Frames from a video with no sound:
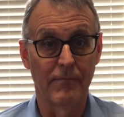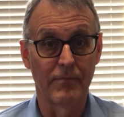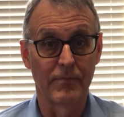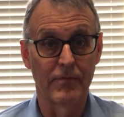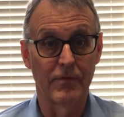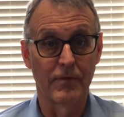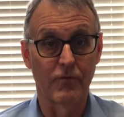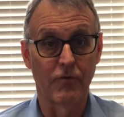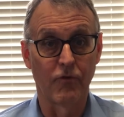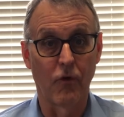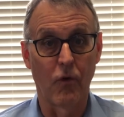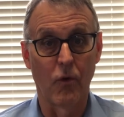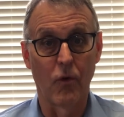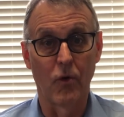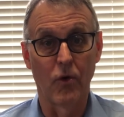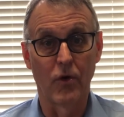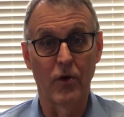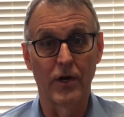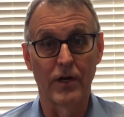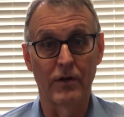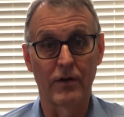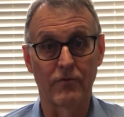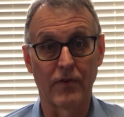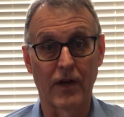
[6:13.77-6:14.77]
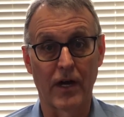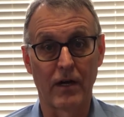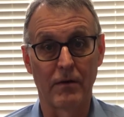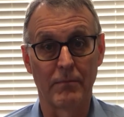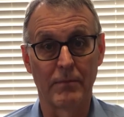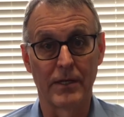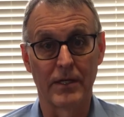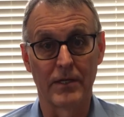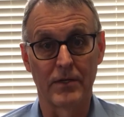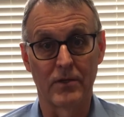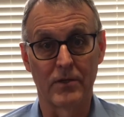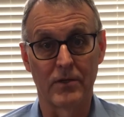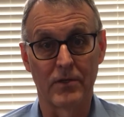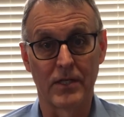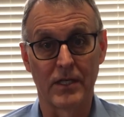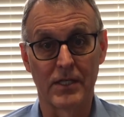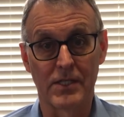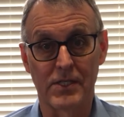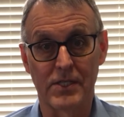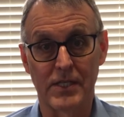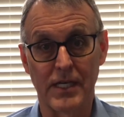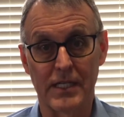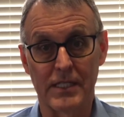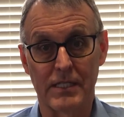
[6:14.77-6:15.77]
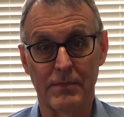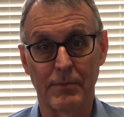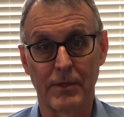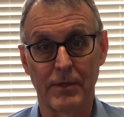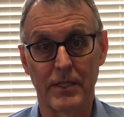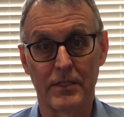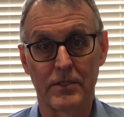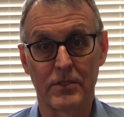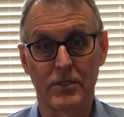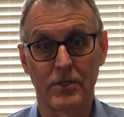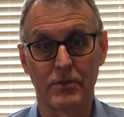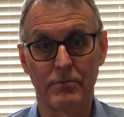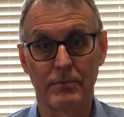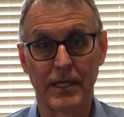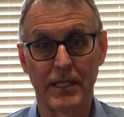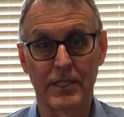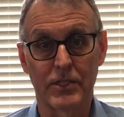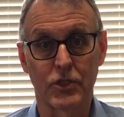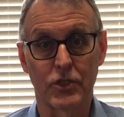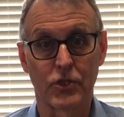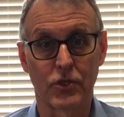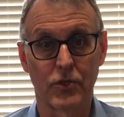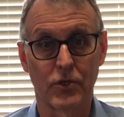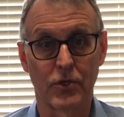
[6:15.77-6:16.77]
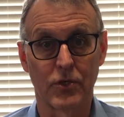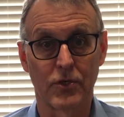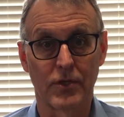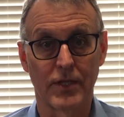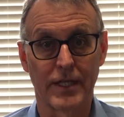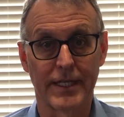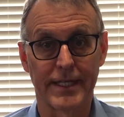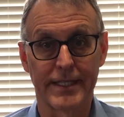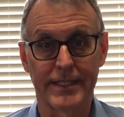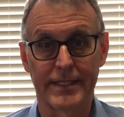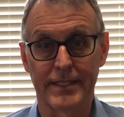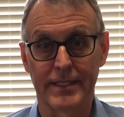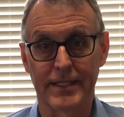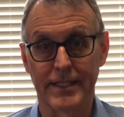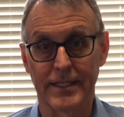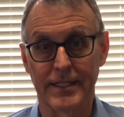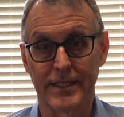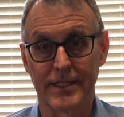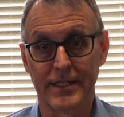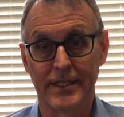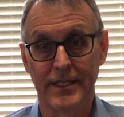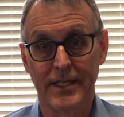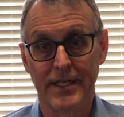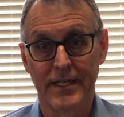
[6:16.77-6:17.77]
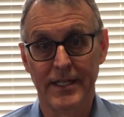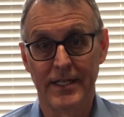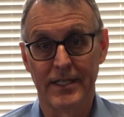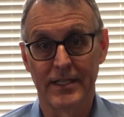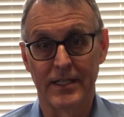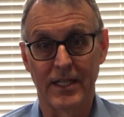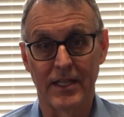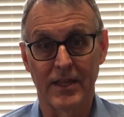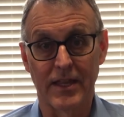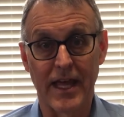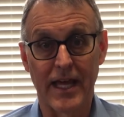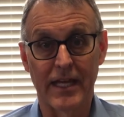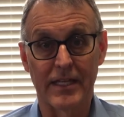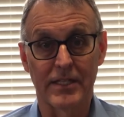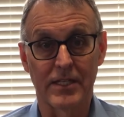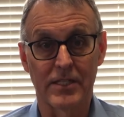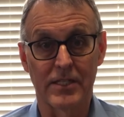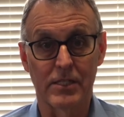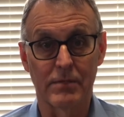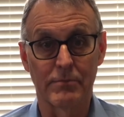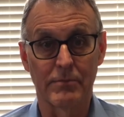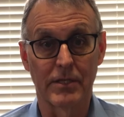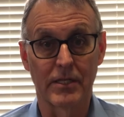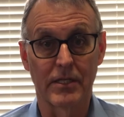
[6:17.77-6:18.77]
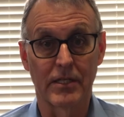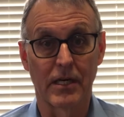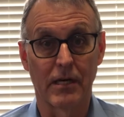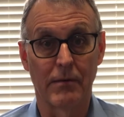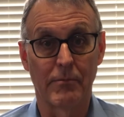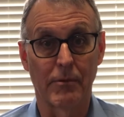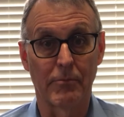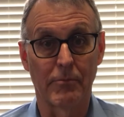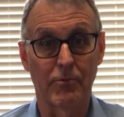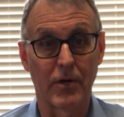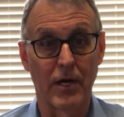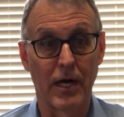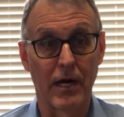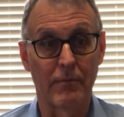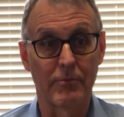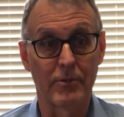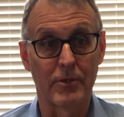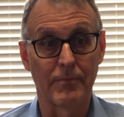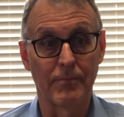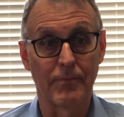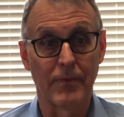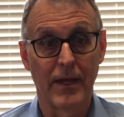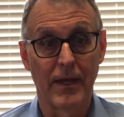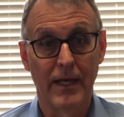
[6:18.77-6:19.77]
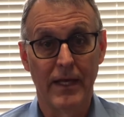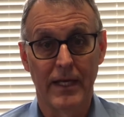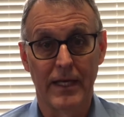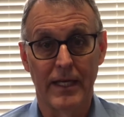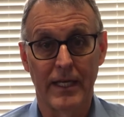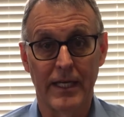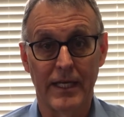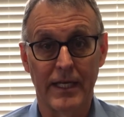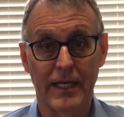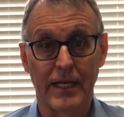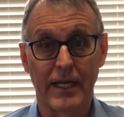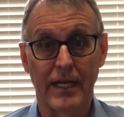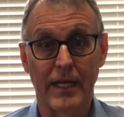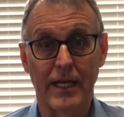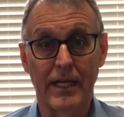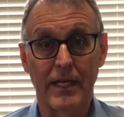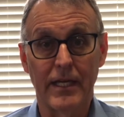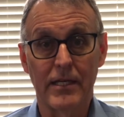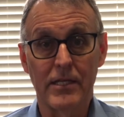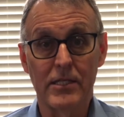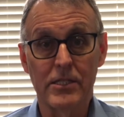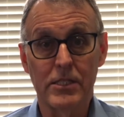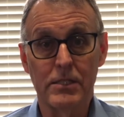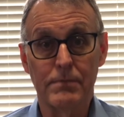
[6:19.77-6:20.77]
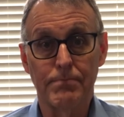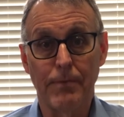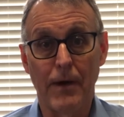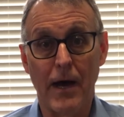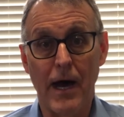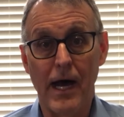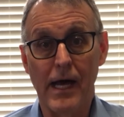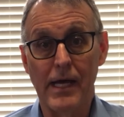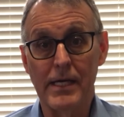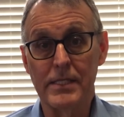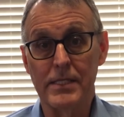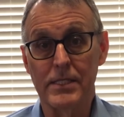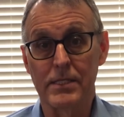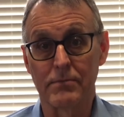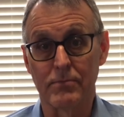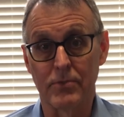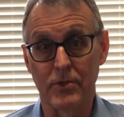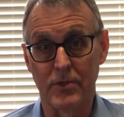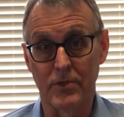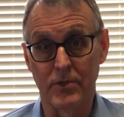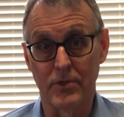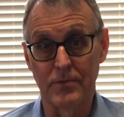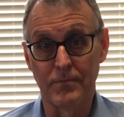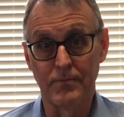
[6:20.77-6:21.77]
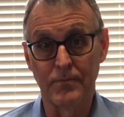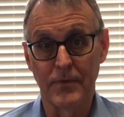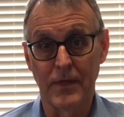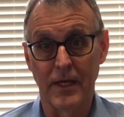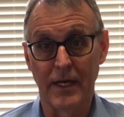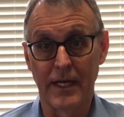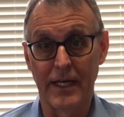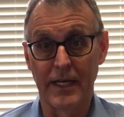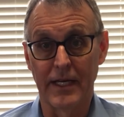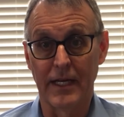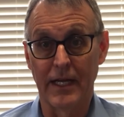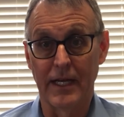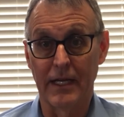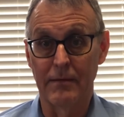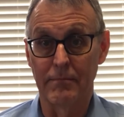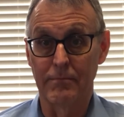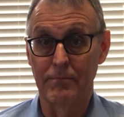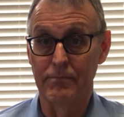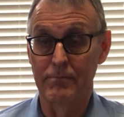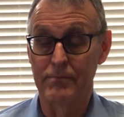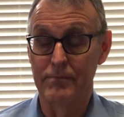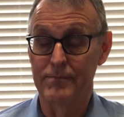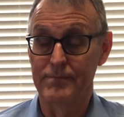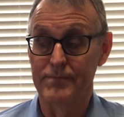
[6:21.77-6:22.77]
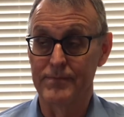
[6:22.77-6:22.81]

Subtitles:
for environmental assessment to make sure that that doesn't become a problem. It is possible, and